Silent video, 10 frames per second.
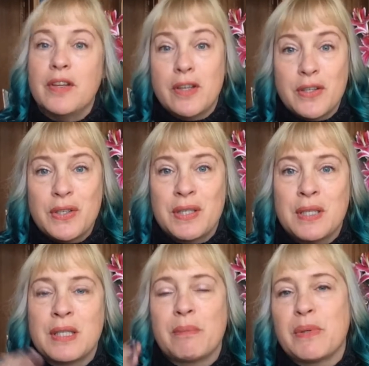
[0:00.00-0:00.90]

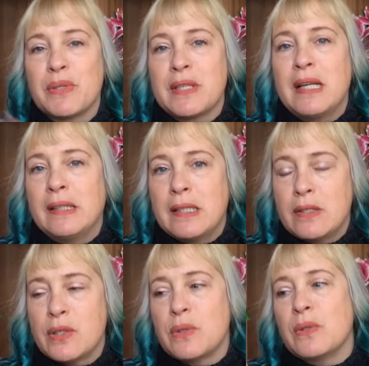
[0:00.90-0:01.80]
narcissistic personality
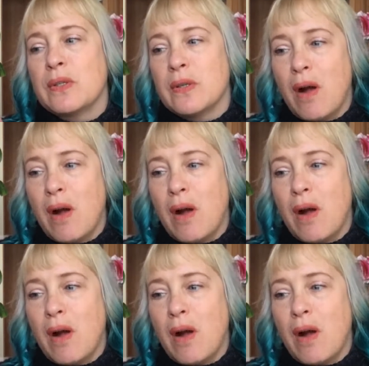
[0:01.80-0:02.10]
disorder